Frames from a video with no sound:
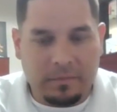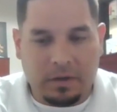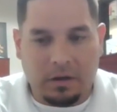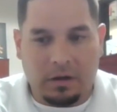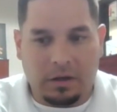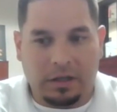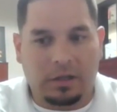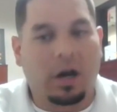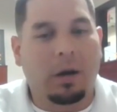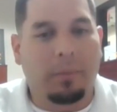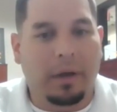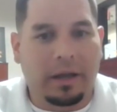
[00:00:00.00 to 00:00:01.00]
uh, in
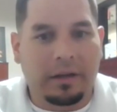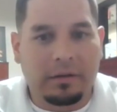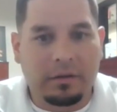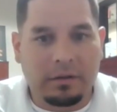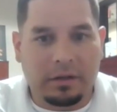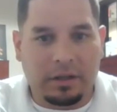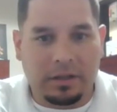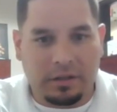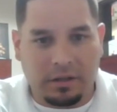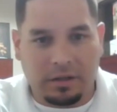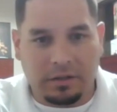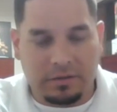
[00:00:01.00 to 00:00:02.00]
combat and
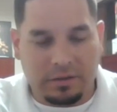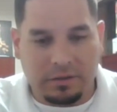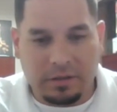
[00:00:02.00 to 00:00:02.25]
mm-hmm.